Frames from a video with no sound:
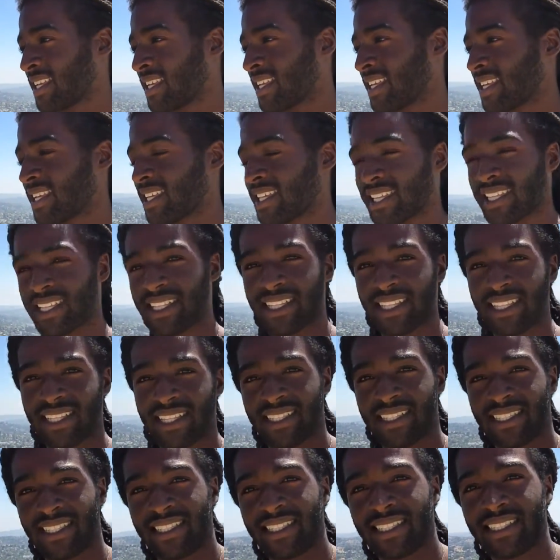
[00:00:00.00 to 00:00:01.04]

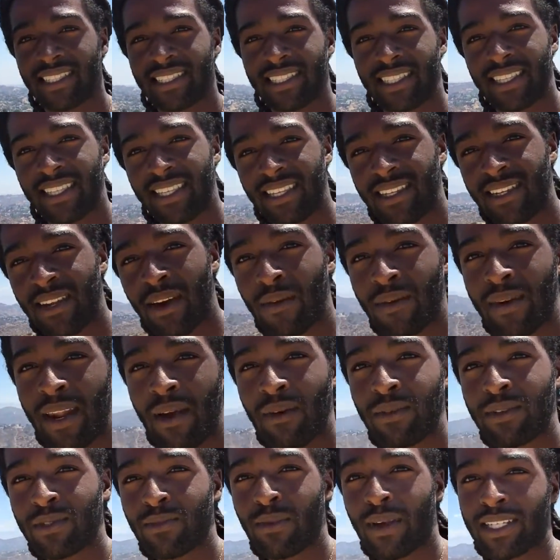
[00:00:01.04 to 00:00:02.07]
you know, when I
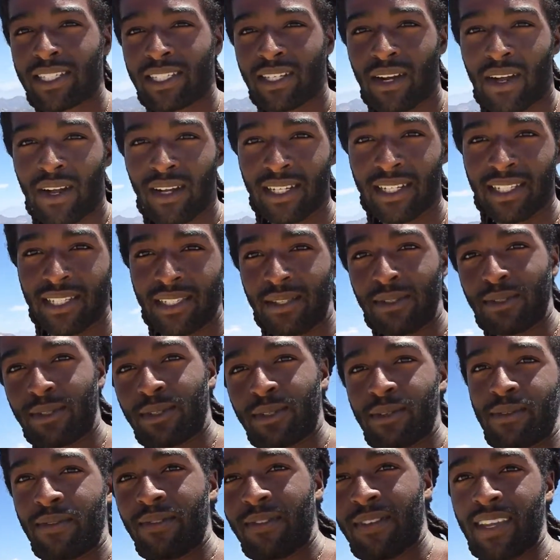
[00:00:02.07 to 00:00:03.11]
was watching all these
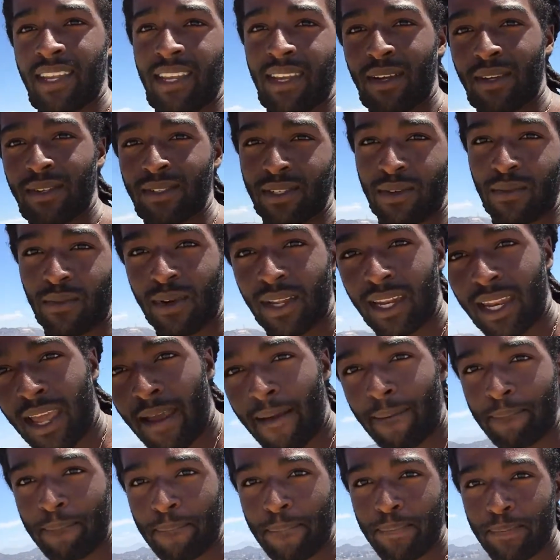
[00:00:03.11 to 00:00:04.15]
YouTube videos and
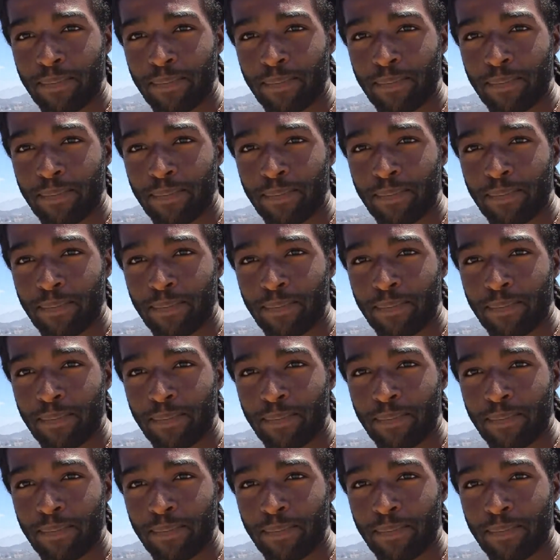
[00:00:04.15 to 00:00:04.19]
whatnot,